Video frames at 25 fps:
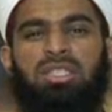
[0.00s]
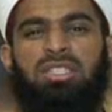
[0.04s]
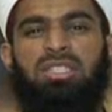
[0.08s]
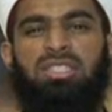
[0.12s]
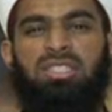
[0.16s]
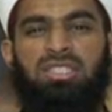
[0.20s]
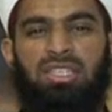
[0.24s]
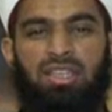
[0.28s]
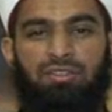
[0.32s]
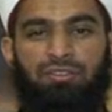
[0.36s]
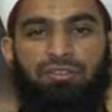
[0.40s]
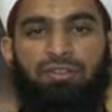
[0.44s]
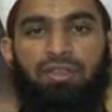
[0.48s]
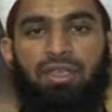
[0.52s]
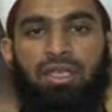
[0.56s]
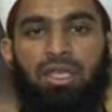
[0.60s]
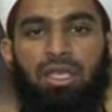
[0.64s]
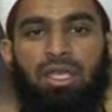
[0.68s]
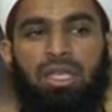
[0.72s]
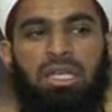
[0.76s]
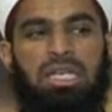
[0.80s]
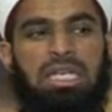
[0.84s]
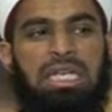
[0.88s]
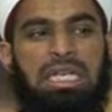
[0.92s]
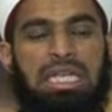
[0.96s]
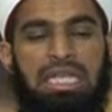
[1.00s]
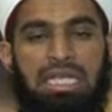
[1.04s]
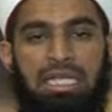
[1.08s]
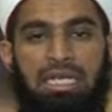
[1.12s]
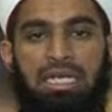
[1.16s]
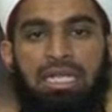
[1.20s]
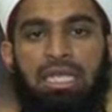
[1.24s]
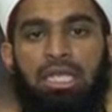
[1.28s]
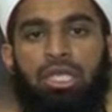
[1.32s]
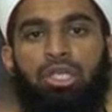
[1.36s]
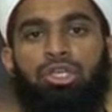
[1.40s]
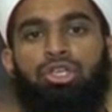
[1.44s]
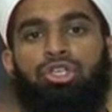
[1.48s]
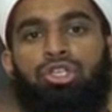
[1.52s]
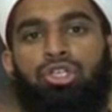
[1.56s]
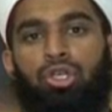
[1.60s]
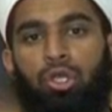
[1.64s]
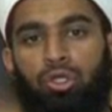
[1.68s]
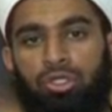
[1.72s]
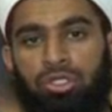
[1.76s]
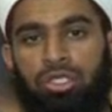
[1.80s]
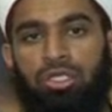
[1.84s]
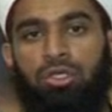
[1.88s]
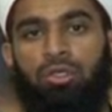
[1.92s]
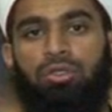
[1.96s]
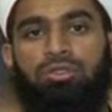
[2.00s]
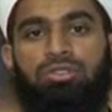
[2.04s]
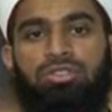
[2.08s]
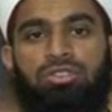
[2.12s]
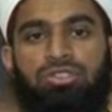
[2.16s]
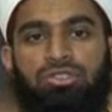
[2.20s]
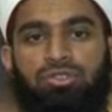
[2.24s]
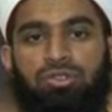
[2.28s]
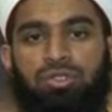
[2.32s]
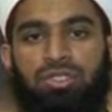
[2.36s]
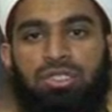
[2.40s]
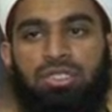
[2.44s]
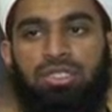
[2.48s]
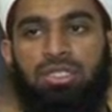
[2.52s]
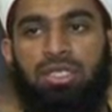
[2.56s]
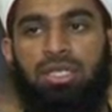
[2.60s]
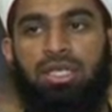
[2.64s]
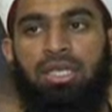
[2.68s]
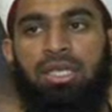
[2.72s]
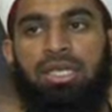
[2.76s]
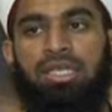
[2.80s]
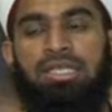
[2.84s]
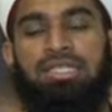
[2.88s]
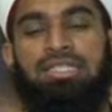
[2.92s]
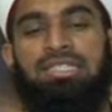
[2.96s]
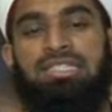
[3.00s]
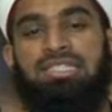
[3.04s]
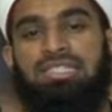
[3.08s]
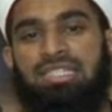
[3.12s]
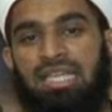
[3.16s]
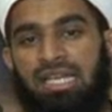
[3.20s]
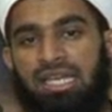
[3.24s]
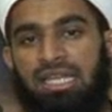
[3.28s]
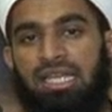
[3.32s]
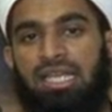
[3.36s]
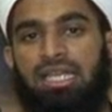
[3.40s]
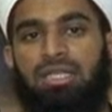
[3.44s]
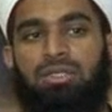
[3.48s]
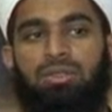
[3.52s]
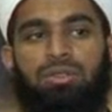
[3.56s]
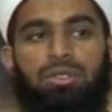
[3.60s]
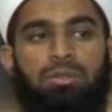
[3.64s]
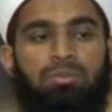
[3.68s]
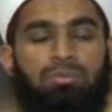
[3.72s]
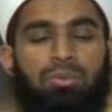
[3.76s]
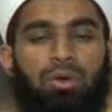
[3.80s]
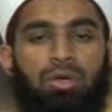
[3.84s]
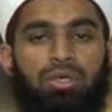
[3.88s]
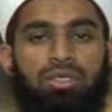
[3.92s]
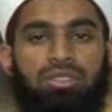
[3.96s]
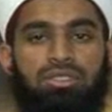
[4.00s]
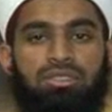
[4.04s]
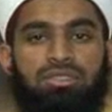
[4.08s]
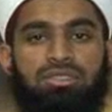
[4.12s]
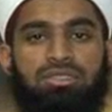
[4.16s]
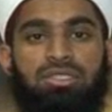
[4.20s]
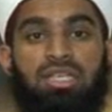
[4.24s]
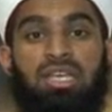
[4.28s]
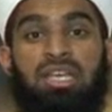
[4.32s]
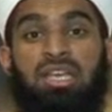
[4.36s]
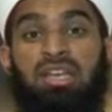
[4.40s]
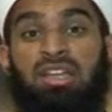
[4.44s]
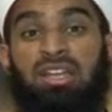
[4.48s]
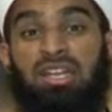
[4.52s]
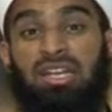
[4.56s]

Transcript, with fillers: sniffing, dealing, shotting on the street, selling it to the boys,